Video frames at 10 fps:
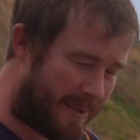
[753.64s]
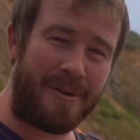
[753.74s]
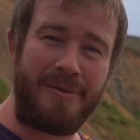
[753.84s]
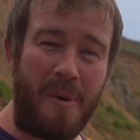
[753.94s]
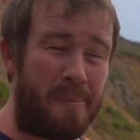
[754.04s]
and
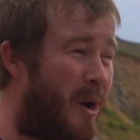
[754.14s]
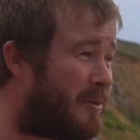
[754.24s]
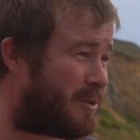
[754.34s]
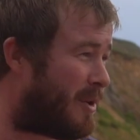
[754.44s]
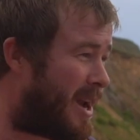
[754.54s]
I've not
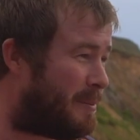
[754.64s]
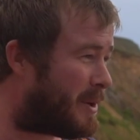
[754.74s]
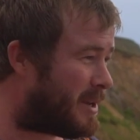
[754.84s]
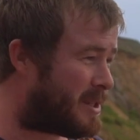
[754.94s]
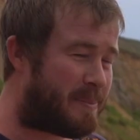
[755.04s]
bothered really
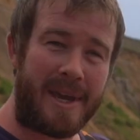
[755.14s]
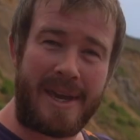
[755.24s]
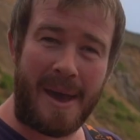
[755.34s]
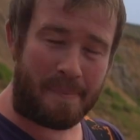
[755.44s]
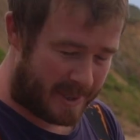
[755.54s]
because it's been
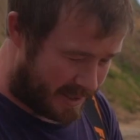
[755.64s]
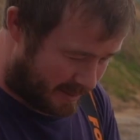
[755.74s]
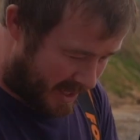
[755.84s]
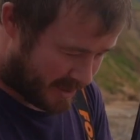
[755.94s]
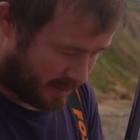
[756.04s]
kept busy
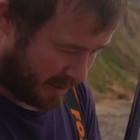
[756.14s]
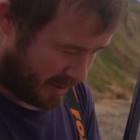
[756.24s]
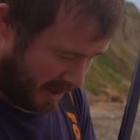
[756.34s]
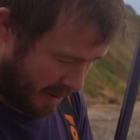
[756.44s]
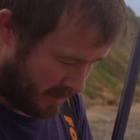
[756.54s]
with this one,
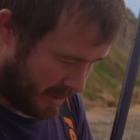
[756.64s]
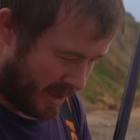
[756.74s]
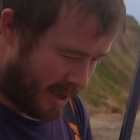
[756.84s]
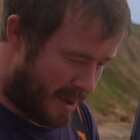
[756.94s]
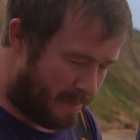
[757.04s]
you know.
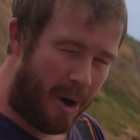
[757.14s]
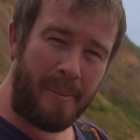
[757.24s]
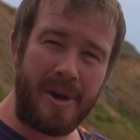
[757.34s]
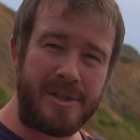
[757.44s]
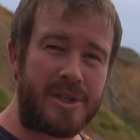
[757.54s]
But I
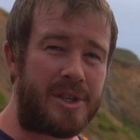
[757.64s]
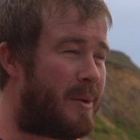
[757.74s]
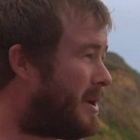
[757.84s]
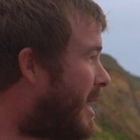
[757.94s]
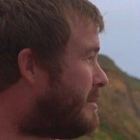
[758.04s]
might just
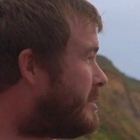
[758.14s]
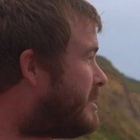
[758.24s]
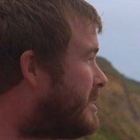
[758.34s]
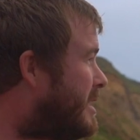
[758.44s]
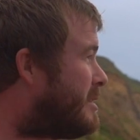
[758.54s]
do it now, just
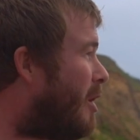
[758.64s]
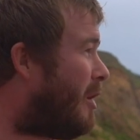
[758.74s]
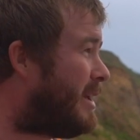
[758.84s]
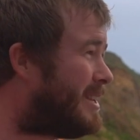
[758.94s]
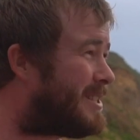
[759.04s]
as this
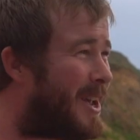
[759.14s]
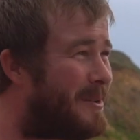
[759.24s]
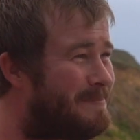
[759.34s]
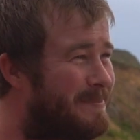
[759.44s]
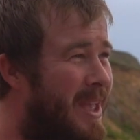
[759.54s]
light is
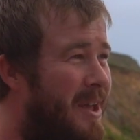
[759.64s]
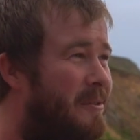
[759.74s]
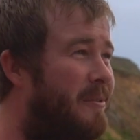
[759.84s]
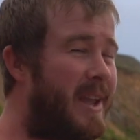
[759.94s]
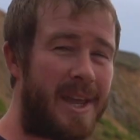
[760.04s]

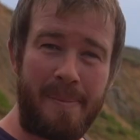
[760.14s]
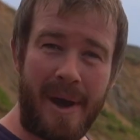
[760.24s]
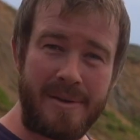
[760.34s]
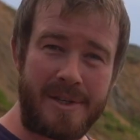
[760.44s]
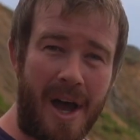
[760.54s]
thinking
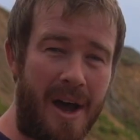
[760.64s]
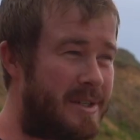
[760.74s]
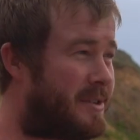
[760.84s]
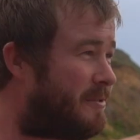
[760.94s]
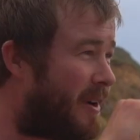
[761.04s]
about
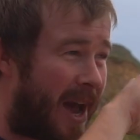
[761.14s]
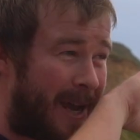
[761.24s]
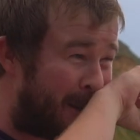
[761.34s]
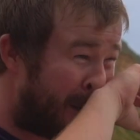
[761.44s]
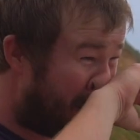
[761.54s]
starting to
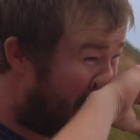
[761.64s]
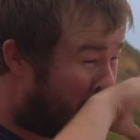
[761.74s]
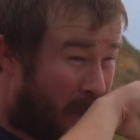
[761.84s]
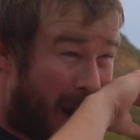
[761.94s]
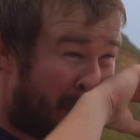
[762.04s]
fade. You know, we're
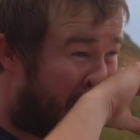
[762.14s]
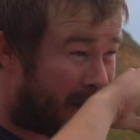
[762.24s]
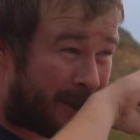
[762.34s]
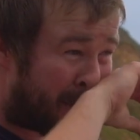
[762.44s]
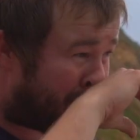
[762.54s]
pretty
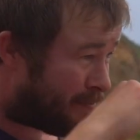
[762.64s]
much,